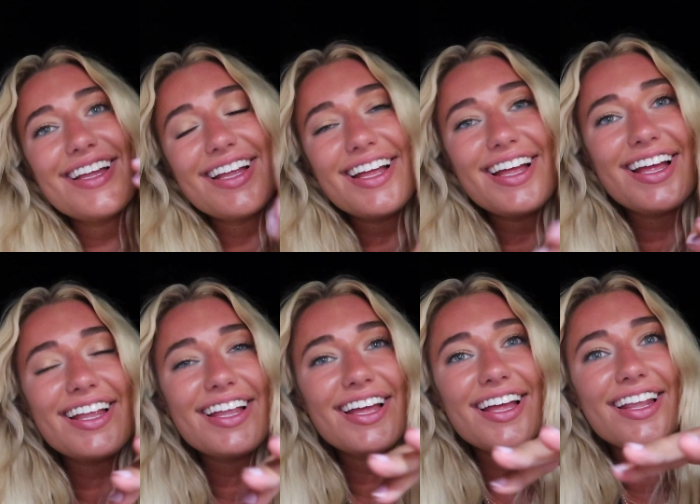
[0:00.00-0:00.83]
like those
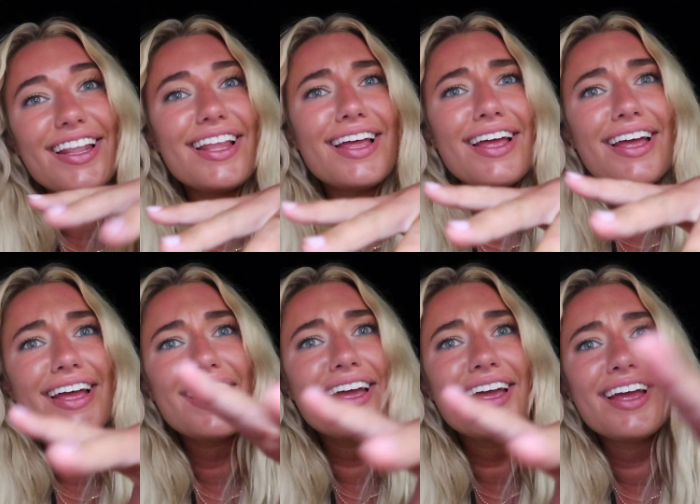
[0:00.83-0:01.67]
European
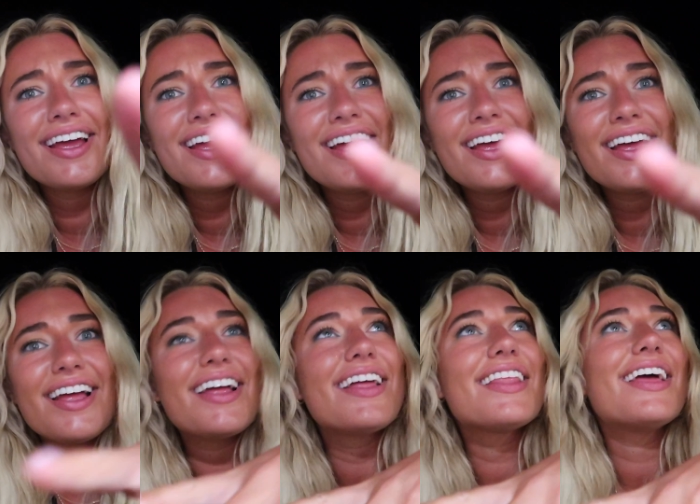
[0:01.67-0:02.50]
five hour dinners.
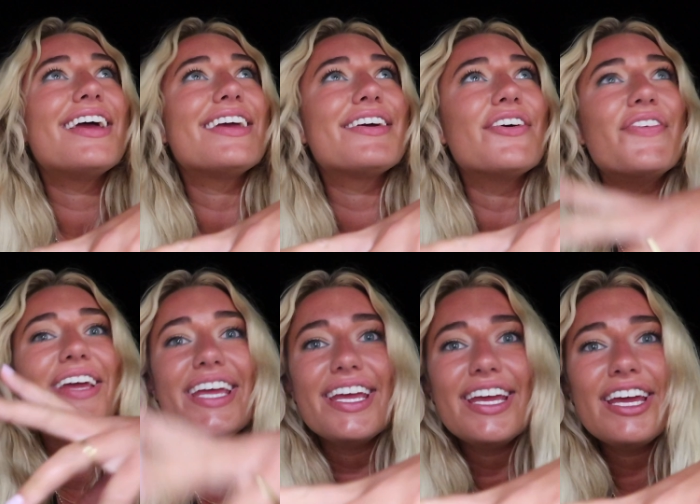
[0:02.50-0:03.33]
Like we
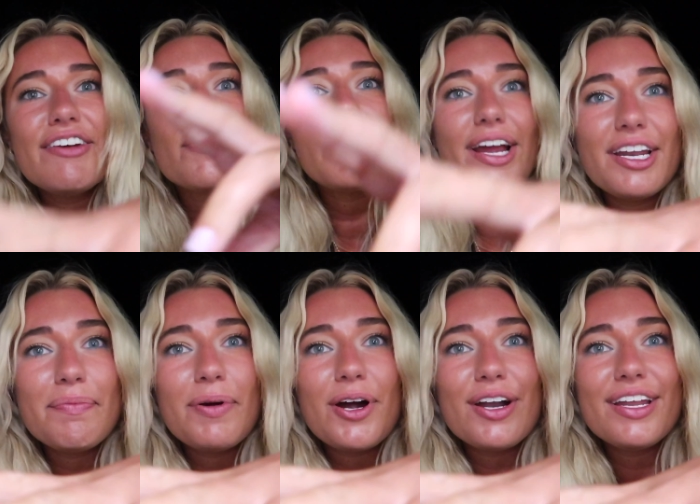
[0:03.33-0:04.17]
eat, we're ready to
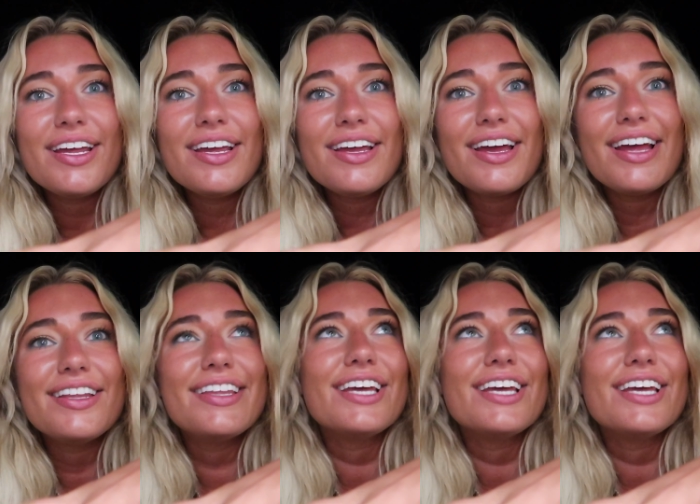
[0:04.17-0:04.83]
party, and